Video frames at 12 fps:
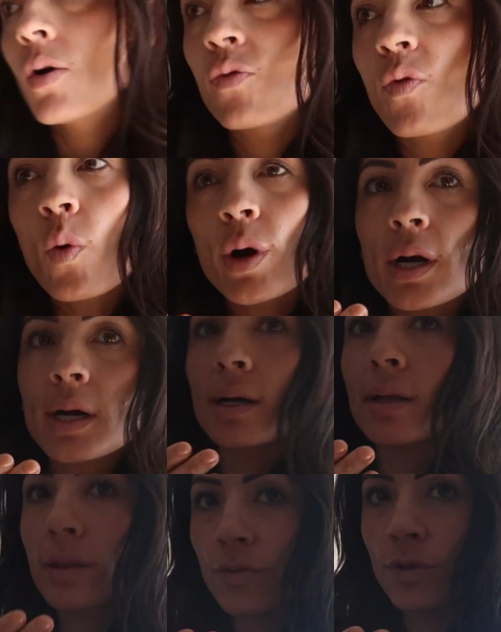for
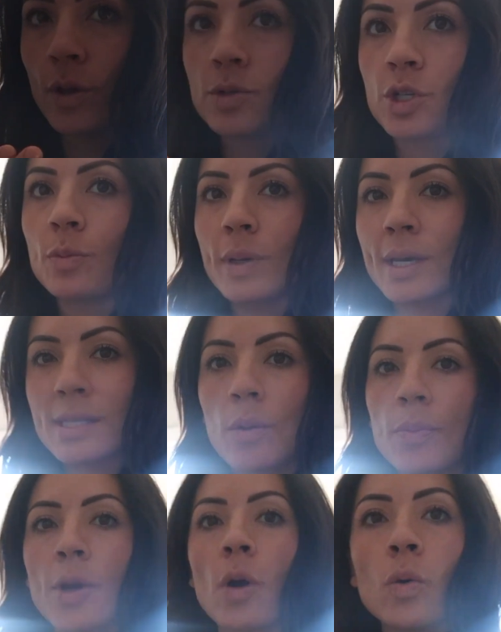the film shoot because I'll
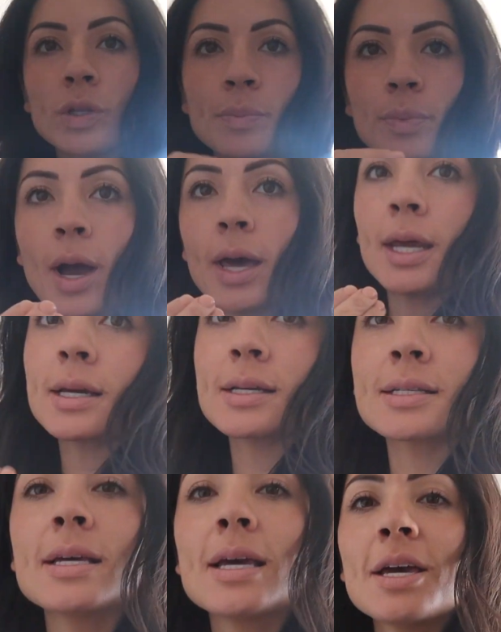be holding
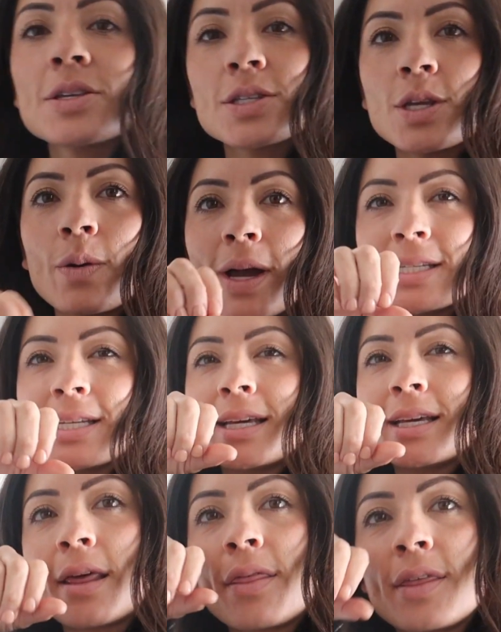products. So I
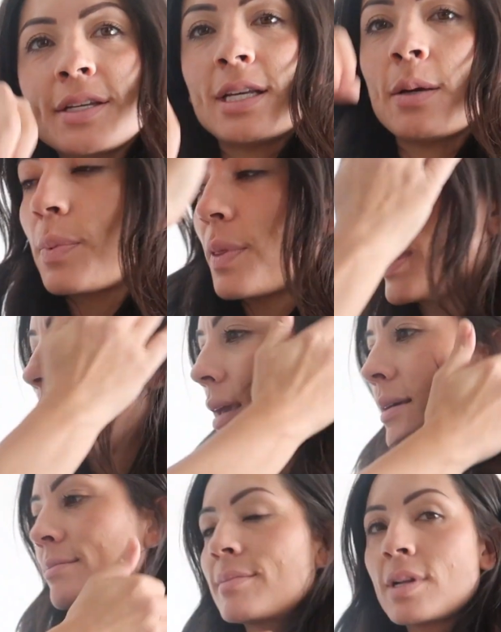did the dip
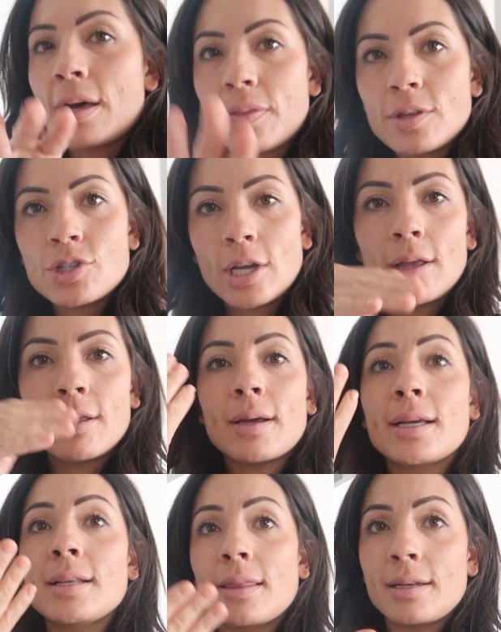thing, not the gel,
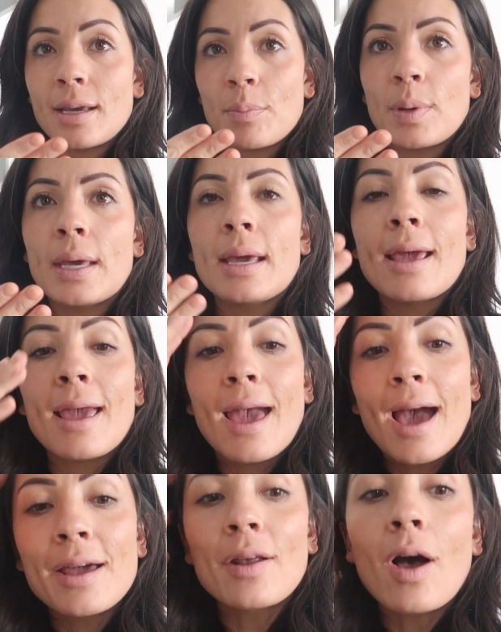I did the dip.
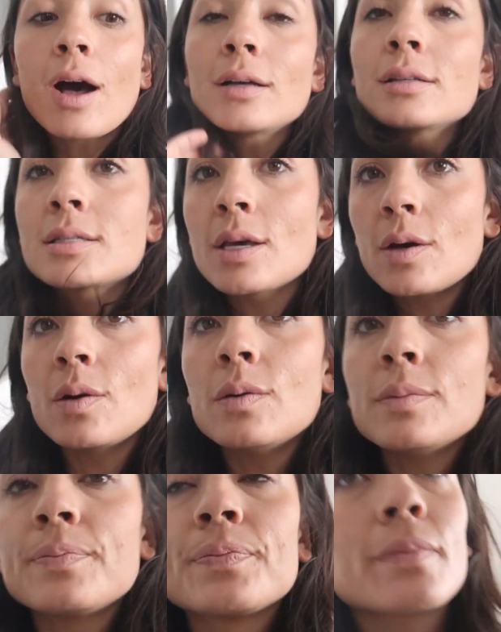And
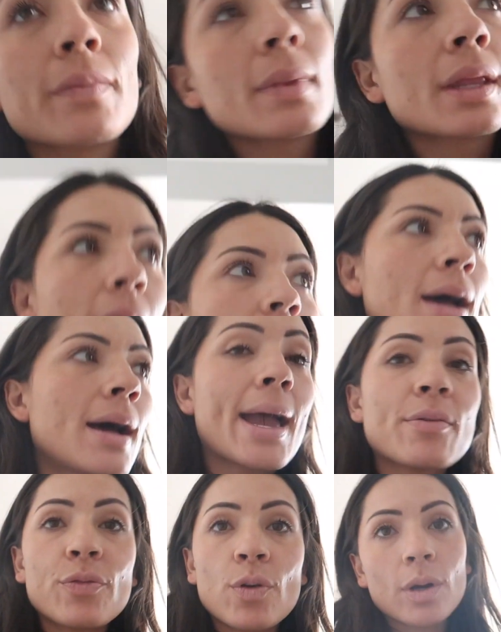also, uh, I
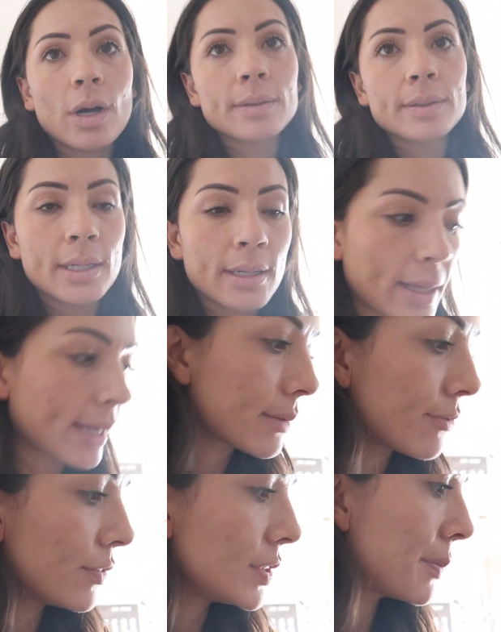have a phone call in like
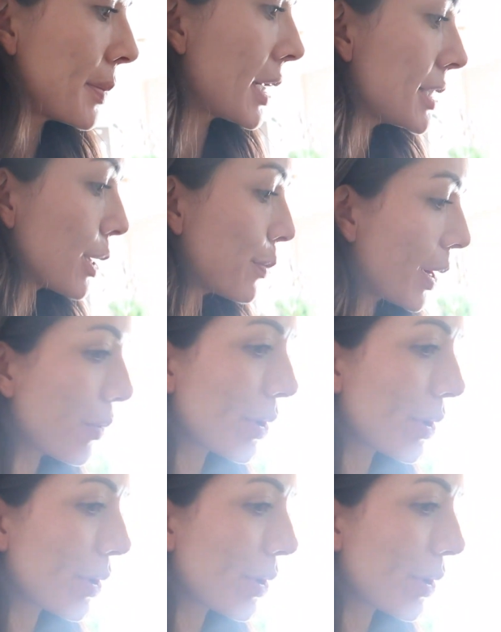fifteen minutes here, but I